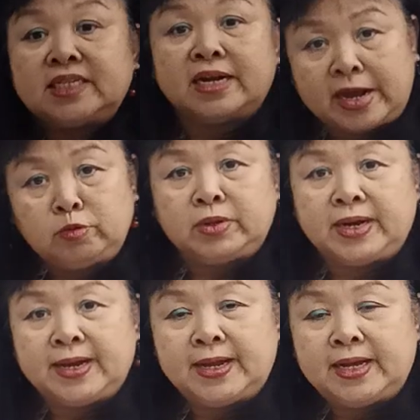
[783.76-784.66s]
a noun.
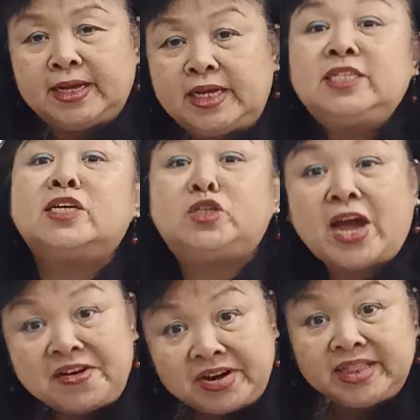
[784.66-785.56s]
It's a
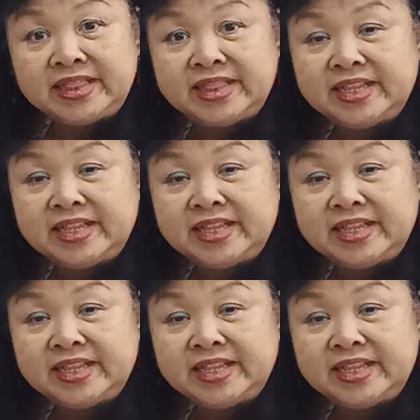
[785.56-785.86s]
gerund.